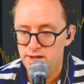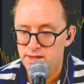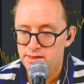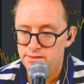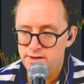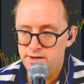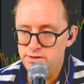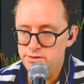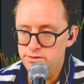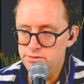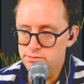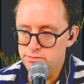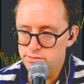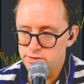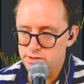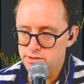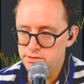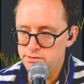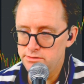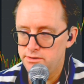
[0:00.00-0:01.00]
then you
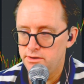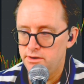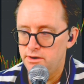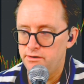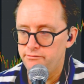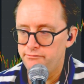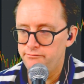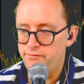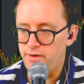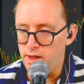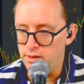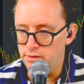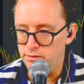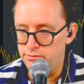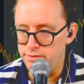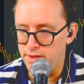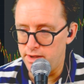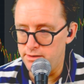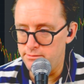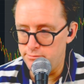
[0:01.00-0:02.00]
could follow
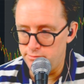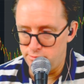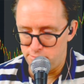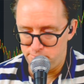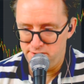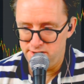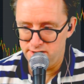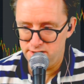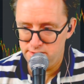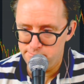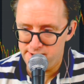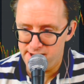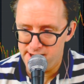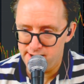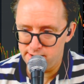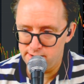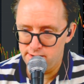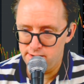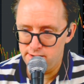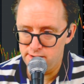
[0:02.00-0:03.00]
them, piggyback
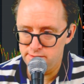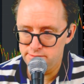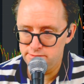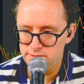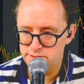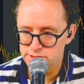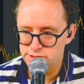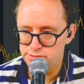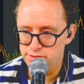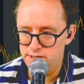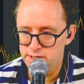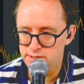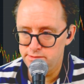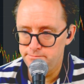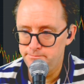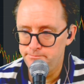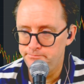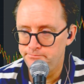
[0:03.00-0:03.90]
on their trade.